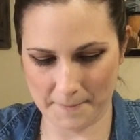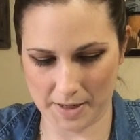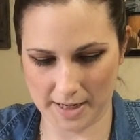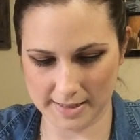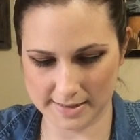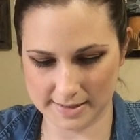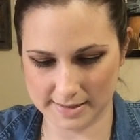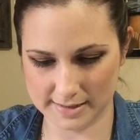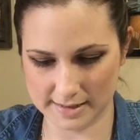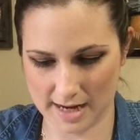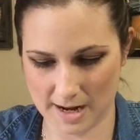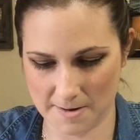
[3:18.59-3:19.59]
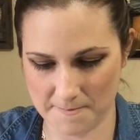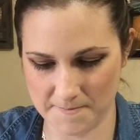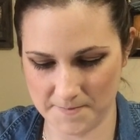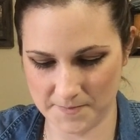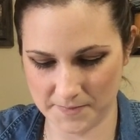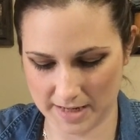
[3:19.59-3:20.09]
but
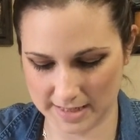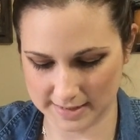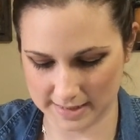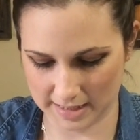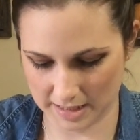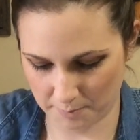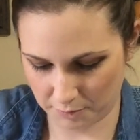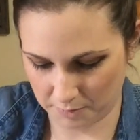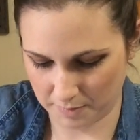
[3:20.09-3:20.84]
I decided I'd put